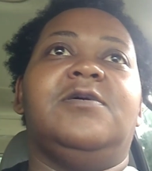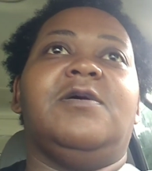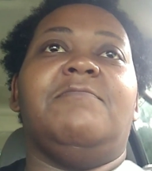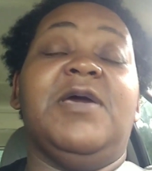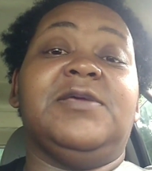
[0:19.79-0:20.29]

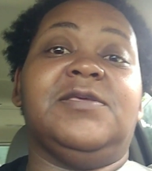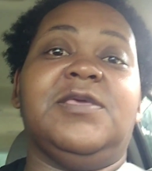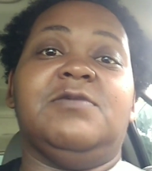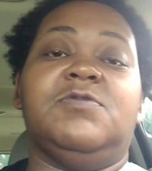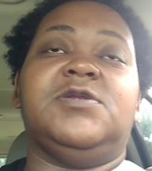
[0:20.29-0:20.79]
I'm back
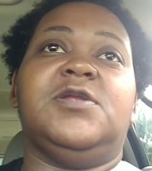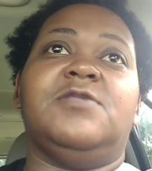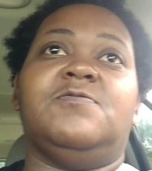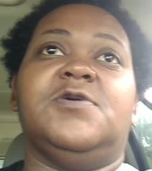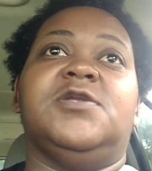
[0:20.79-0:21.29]
again with
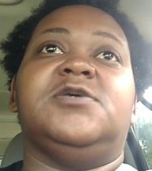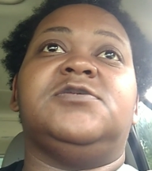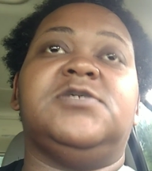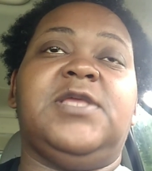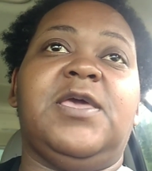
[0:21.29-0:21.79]
another one, and
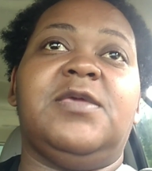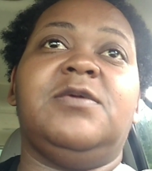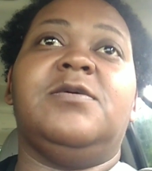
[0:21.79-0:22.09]
today,